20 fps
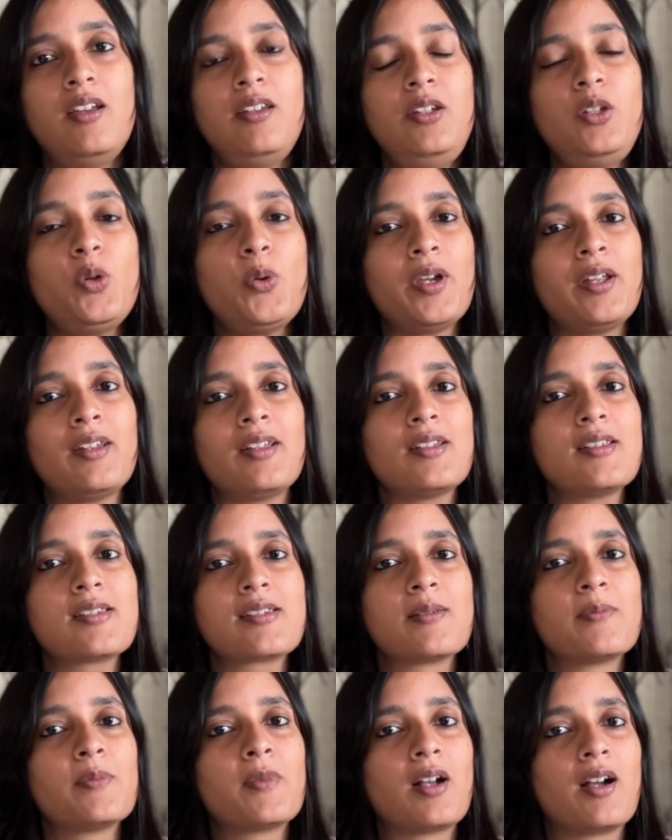You can get
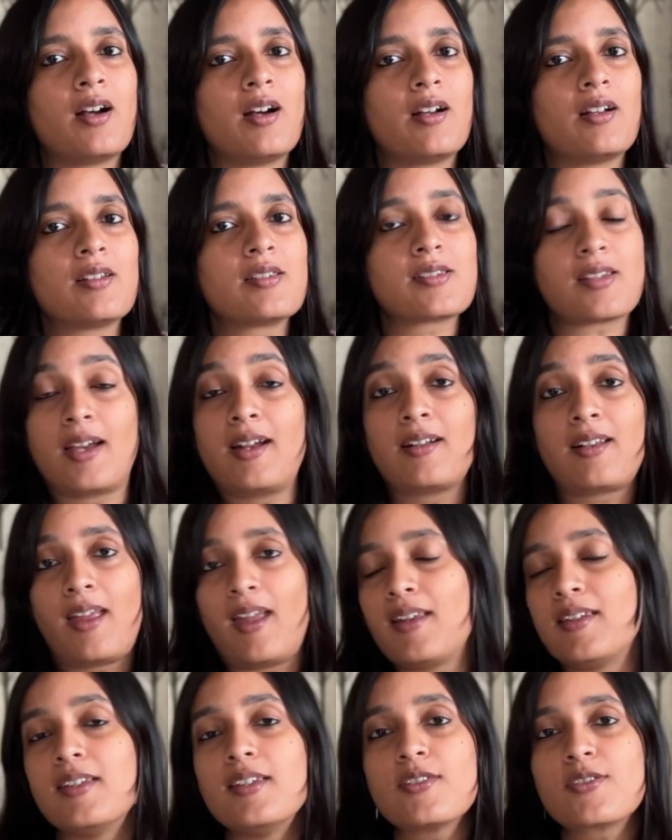SIM cards at
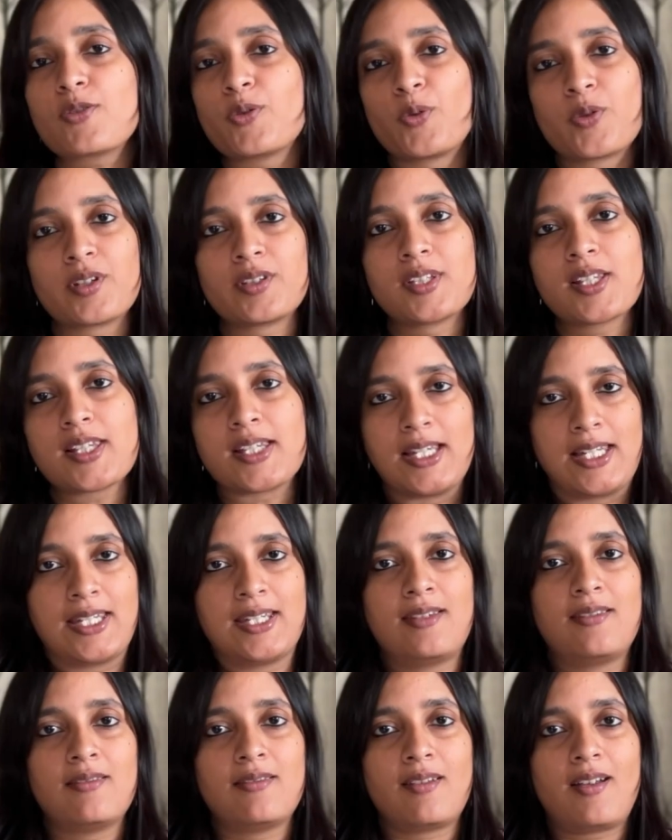any store in the
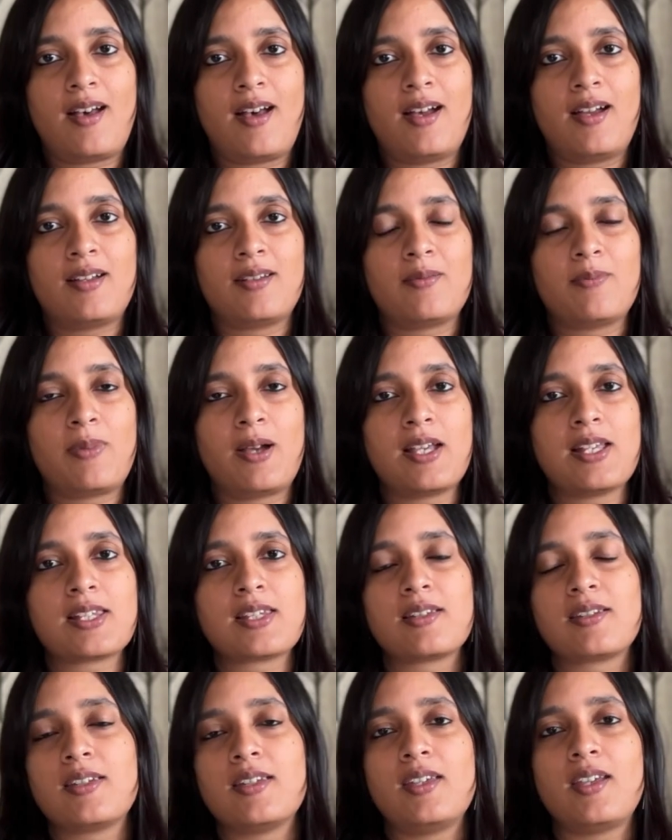city, and by
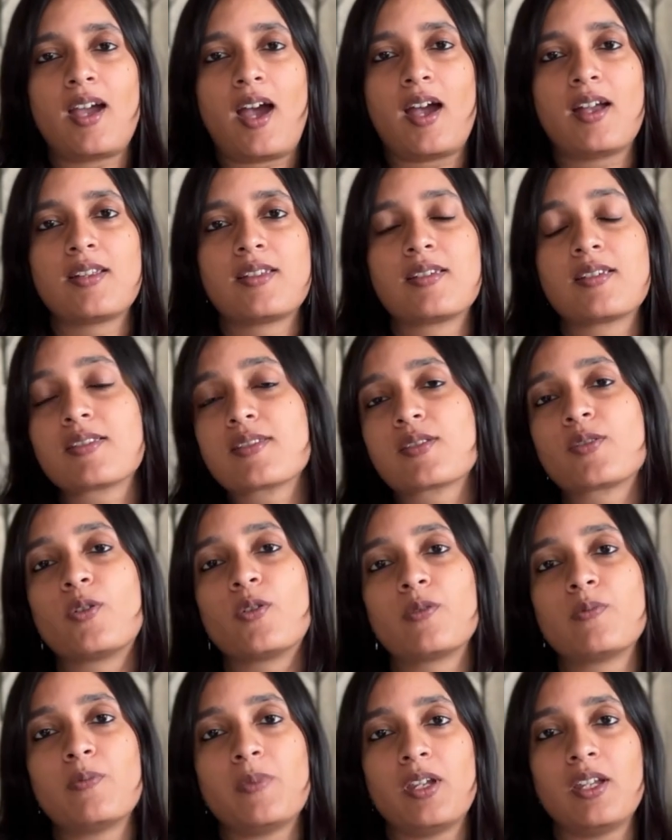city I just
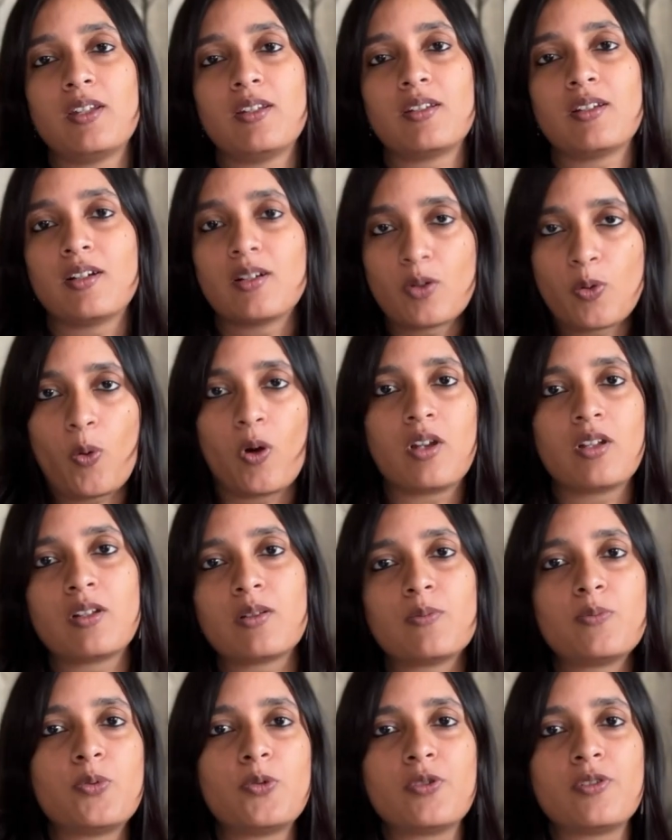don't mean Kuala
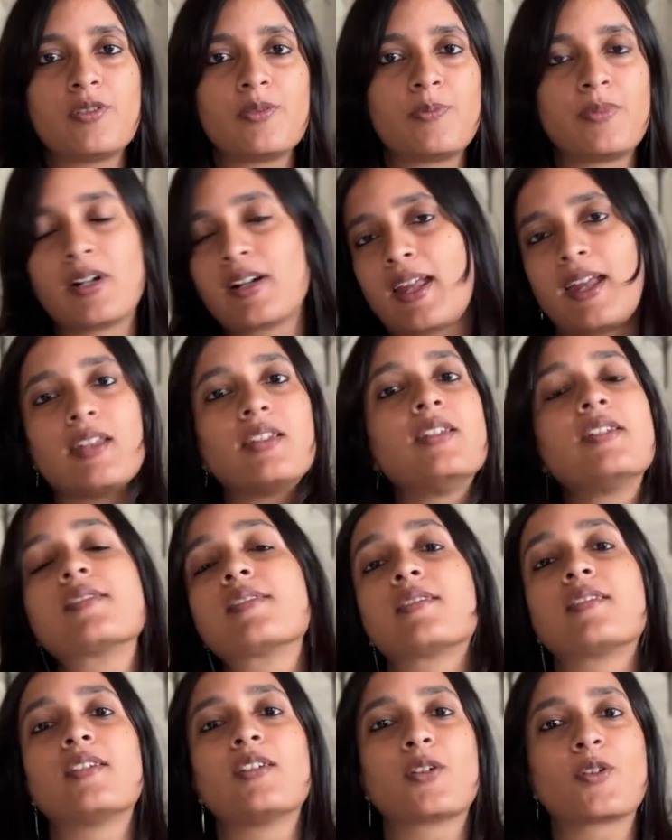Lumpur but any
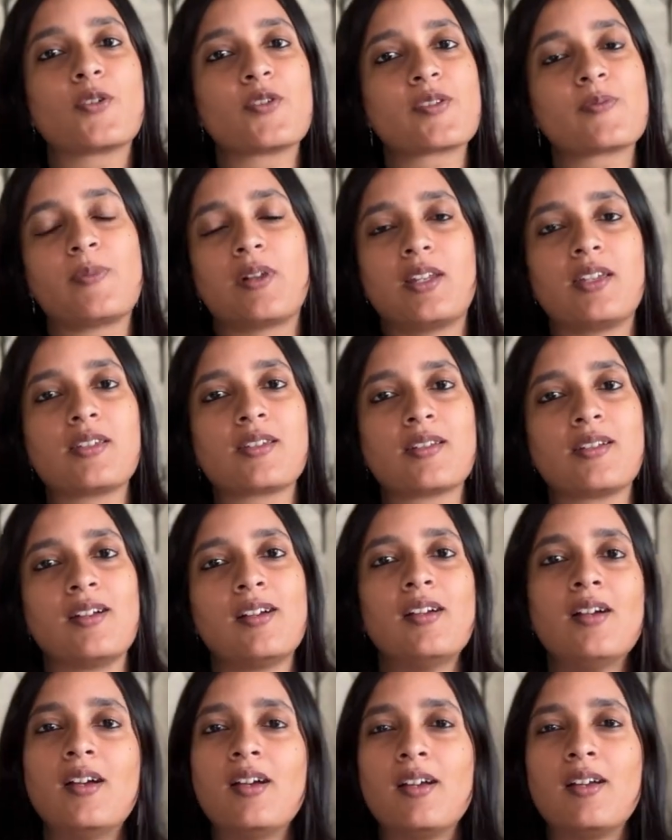city across Malaysia.
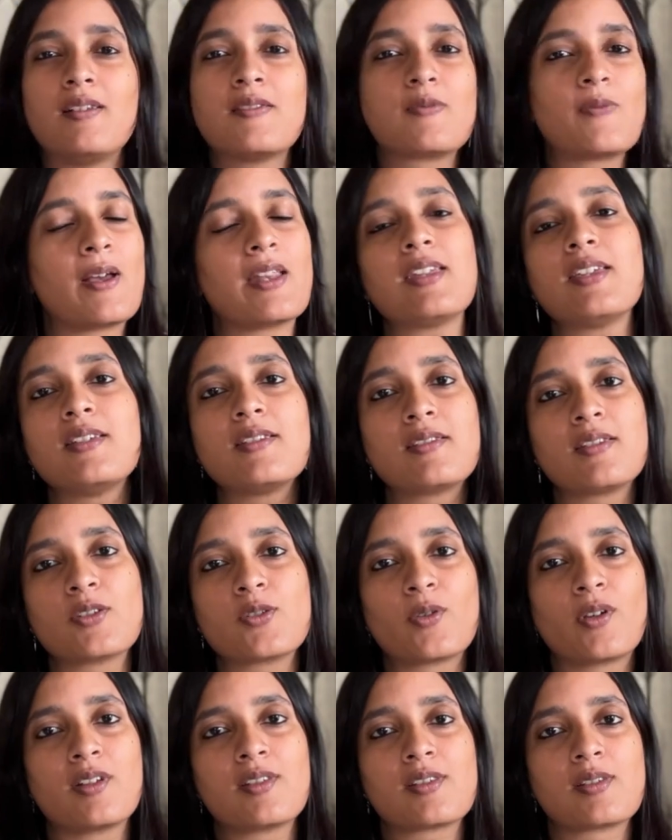It's very easy
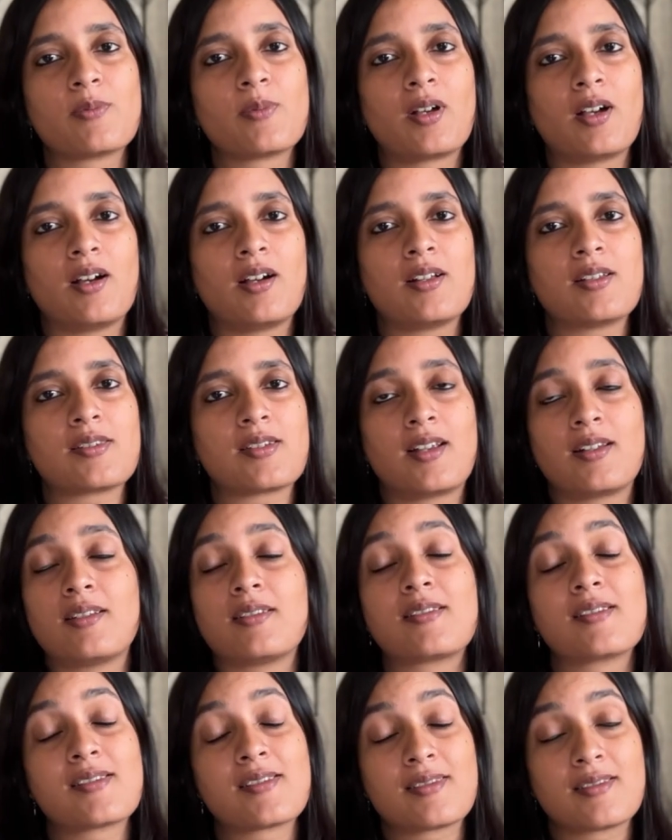to get SIM cards and
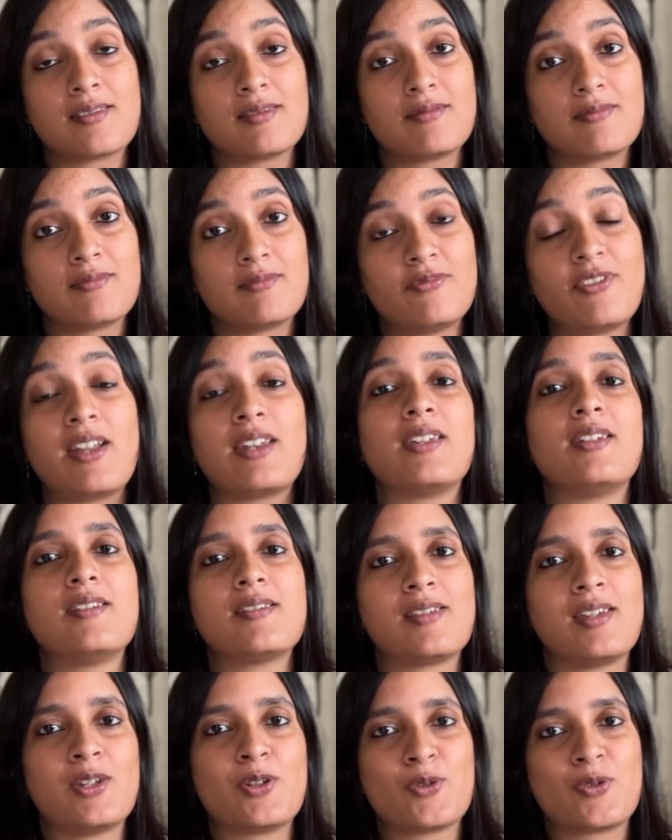it is very
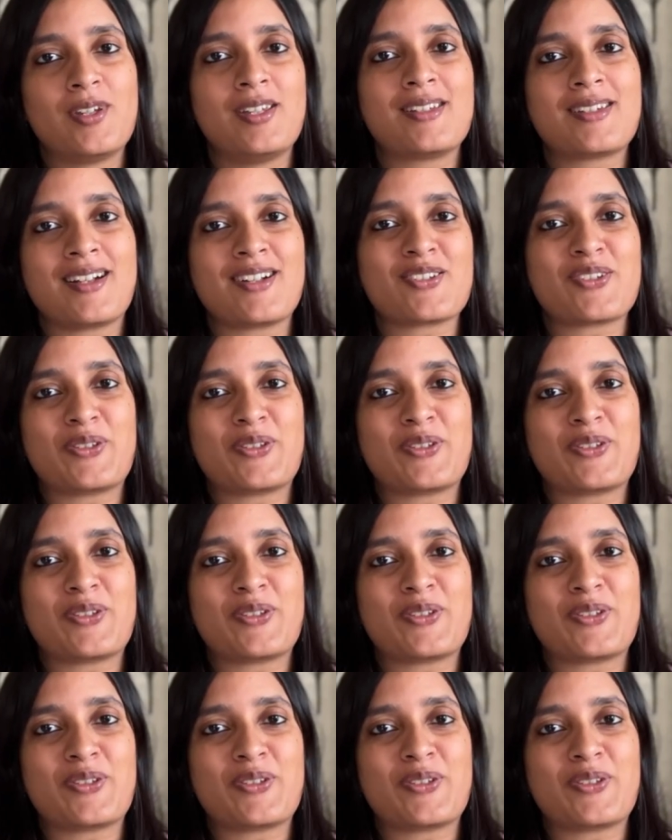easy to recharge